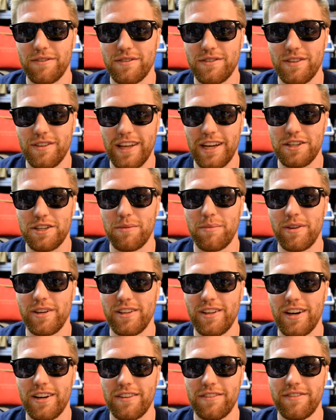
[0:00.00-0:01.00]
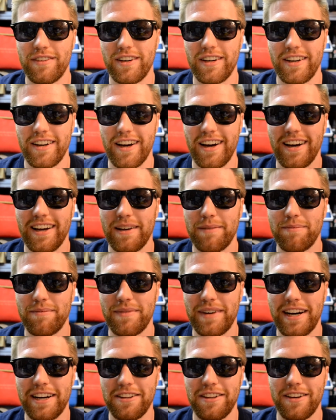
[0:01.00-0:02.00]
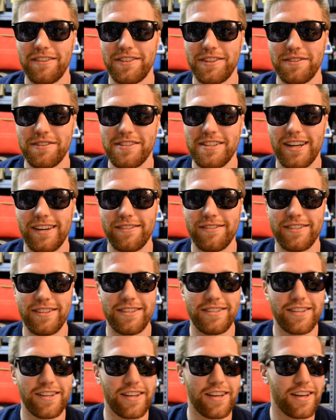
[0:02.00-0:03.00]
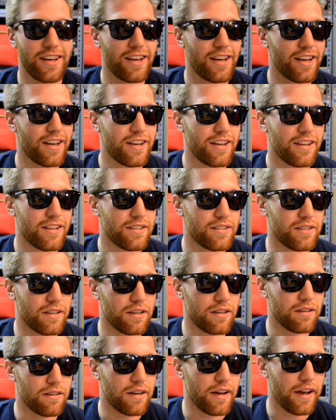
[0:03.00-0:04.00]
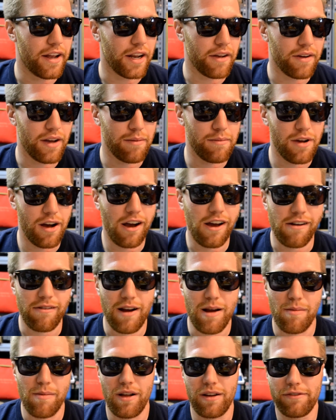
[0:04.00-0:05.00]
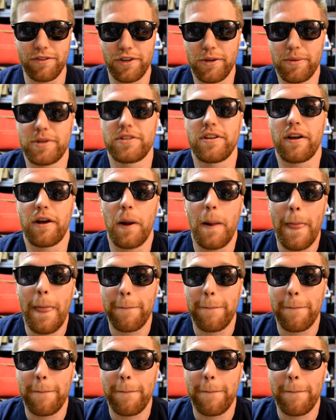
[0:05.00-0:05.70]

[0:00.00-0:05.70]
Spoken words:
So that should be a lot of fun. I love doing stuff in the city. So anyway, I'm not going to ramble on for too much longer.